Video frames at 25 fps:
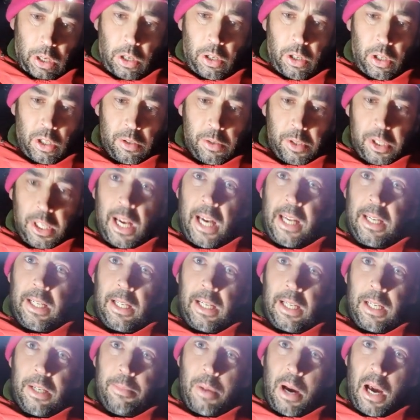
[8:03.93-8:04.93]
I've got some
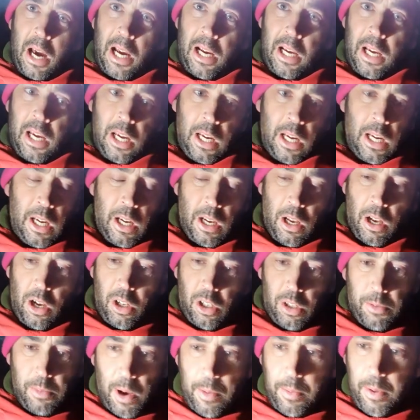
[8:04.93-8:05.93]
sand in the bag,
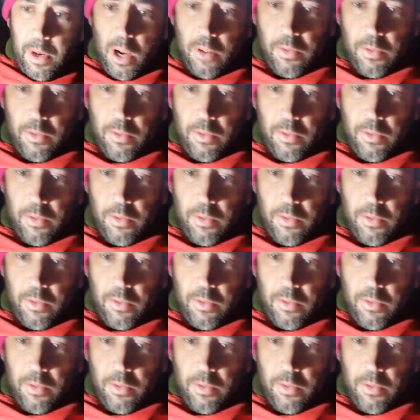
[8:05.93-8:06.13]
some up